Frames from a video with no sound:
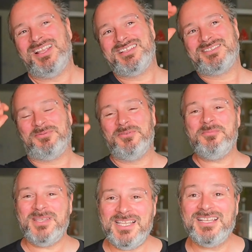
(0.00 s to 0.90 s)
So for
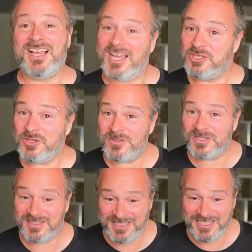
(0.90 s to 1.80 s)
me, I chose the
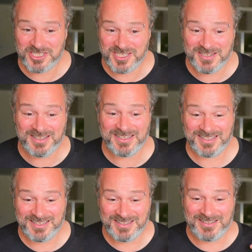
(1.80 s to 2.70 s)
teaching
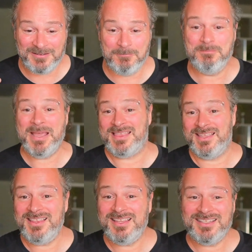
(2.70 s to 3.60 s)

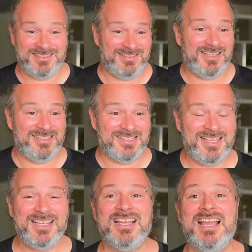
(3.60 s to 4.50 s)
method, I'd say.
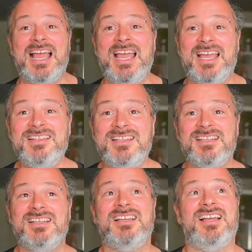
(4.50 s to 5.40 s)
And
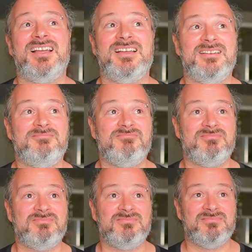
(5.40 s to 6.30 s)

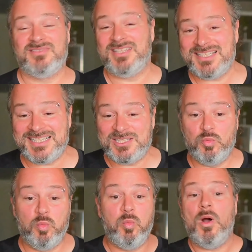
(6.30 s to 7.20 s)
this is
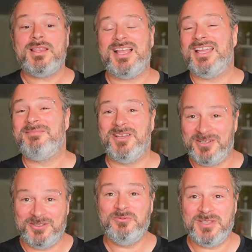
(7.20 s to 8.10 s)
what I'm going to
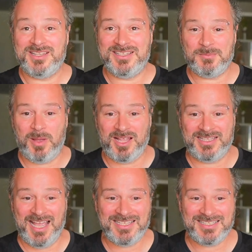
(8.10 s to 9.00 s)
do in this
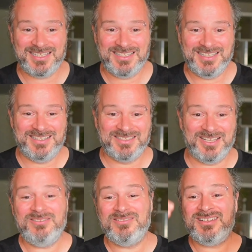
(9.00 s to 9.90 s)
podcast.
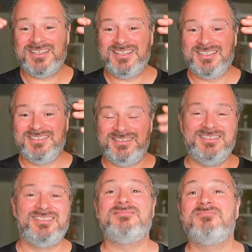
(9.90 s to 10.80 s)
So
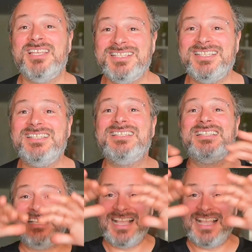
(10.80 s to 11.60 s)
this is